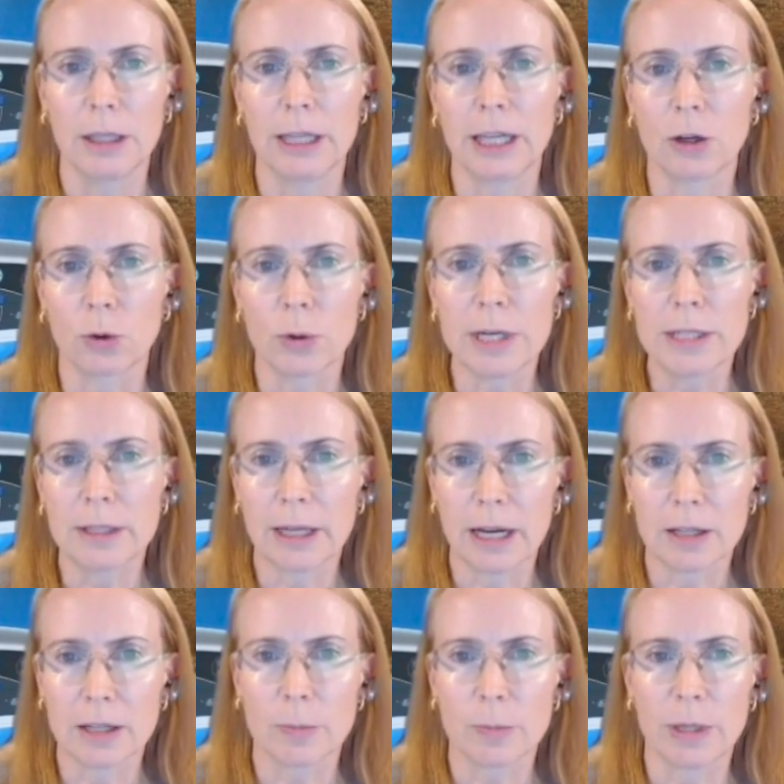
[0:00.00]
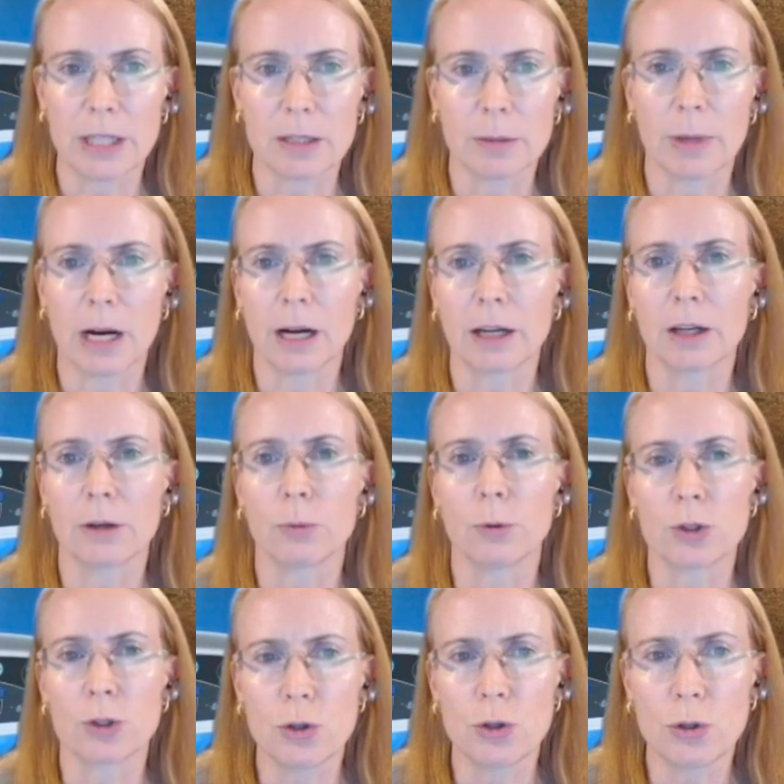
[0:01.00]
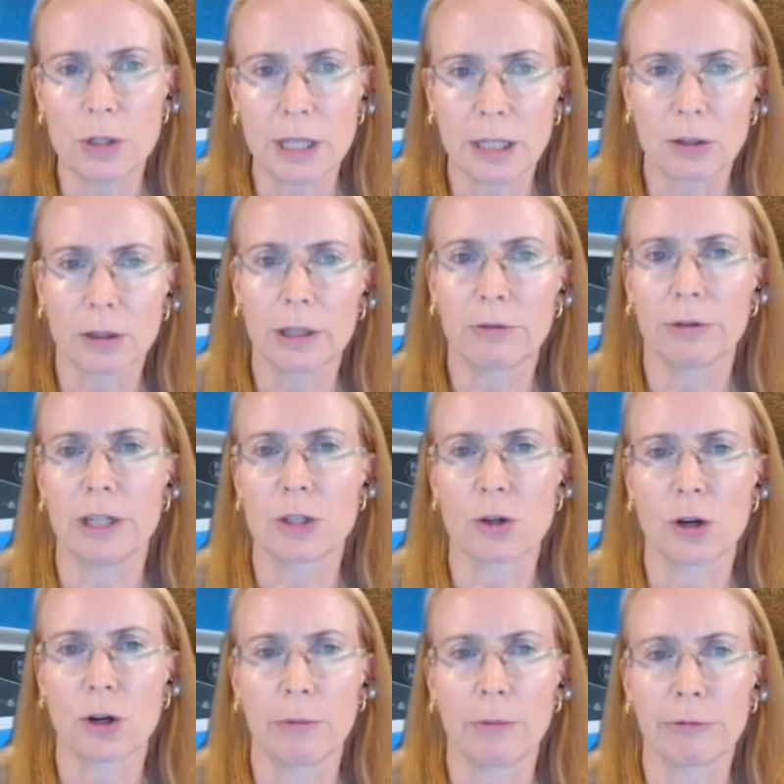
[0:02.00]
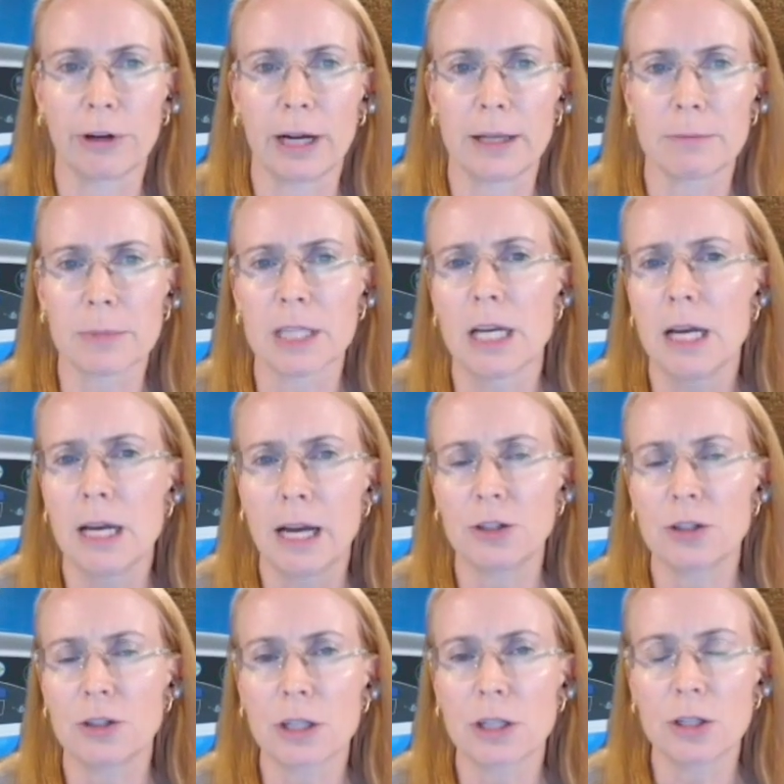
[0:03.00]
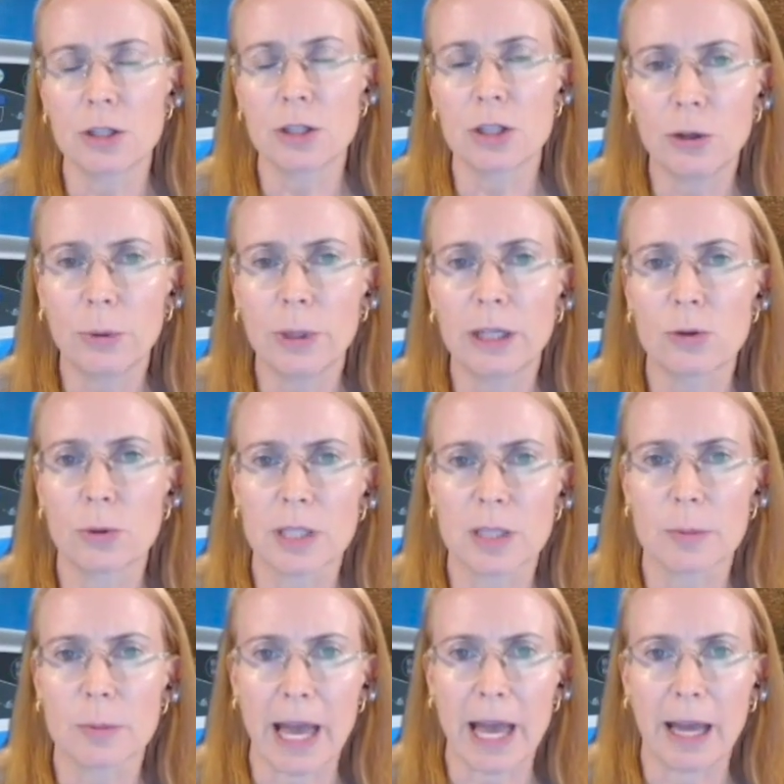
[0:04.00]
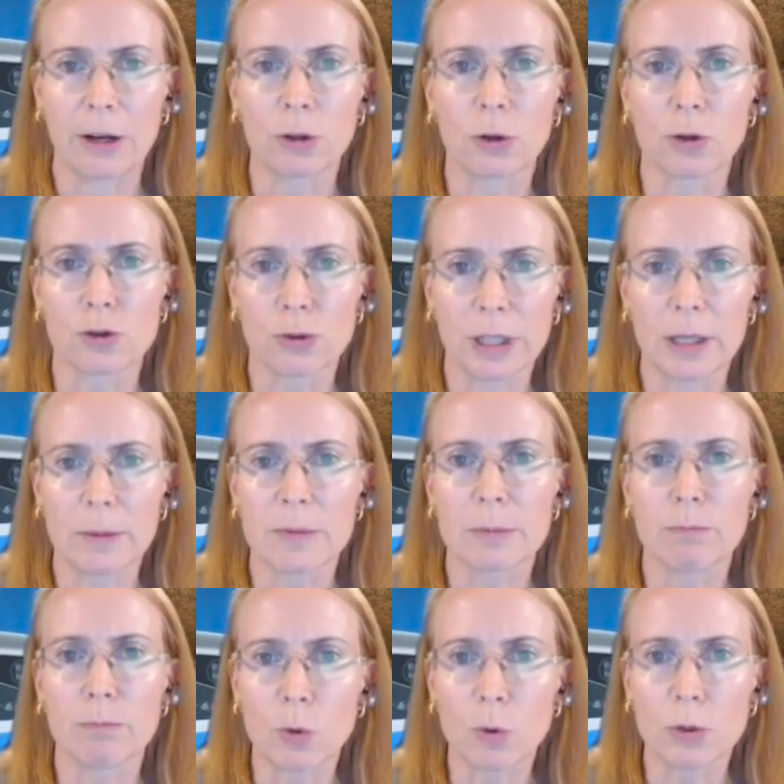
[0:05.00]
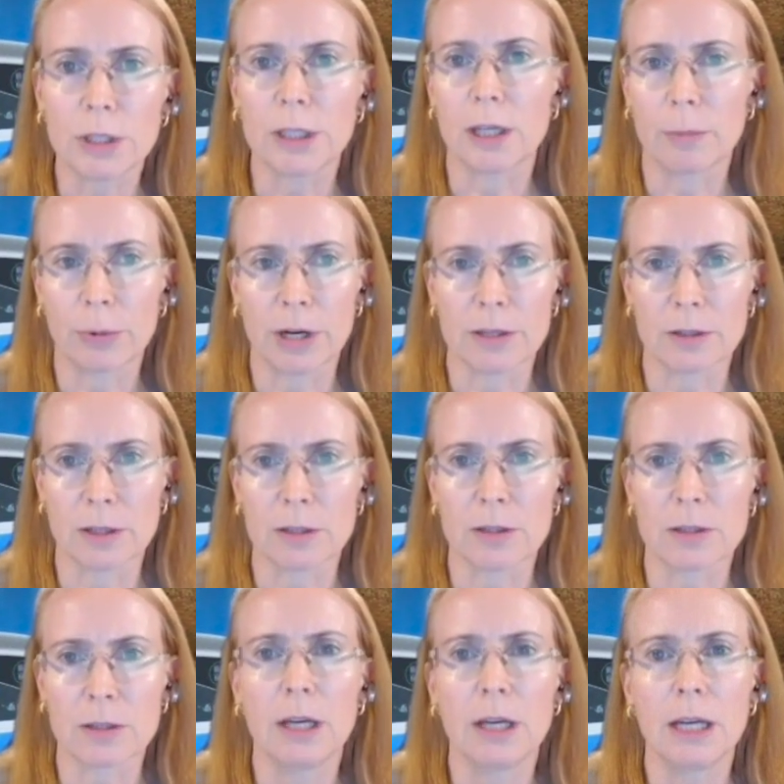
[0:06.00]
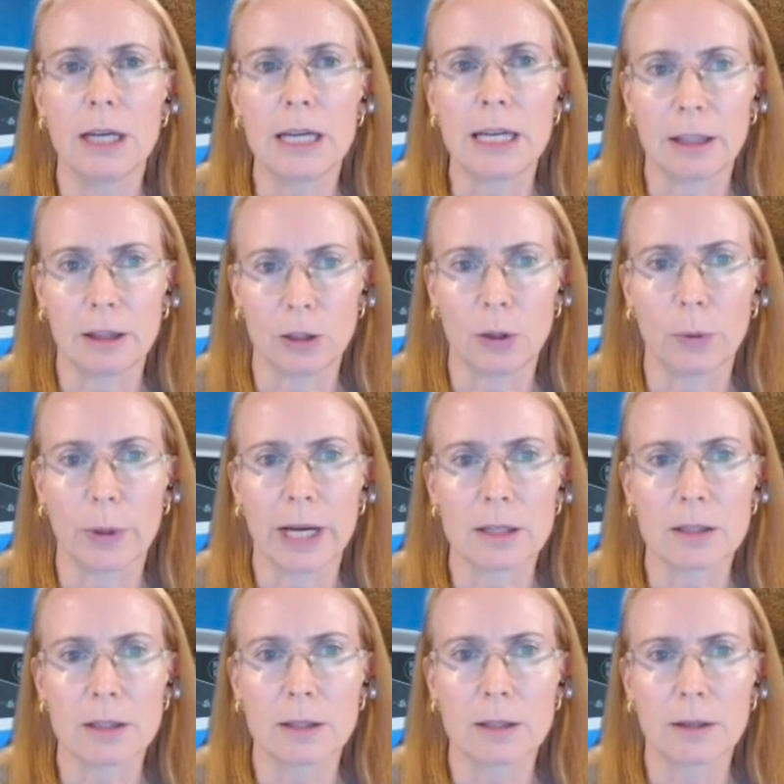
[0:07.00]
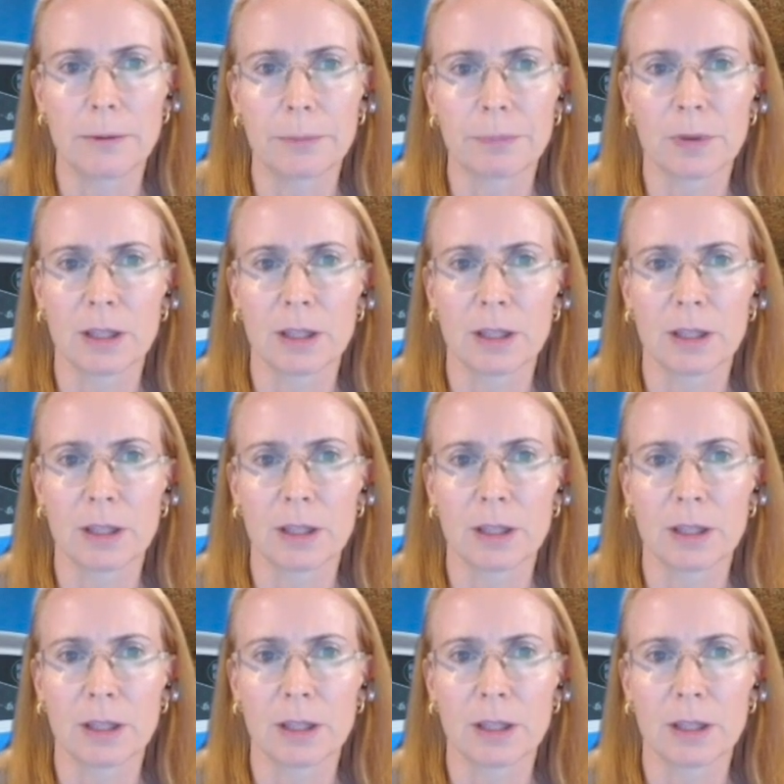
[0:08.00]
increasing our speed to market, reducing delivery timeframes, and just continuing to expand on Tritium's multi year presence in the US.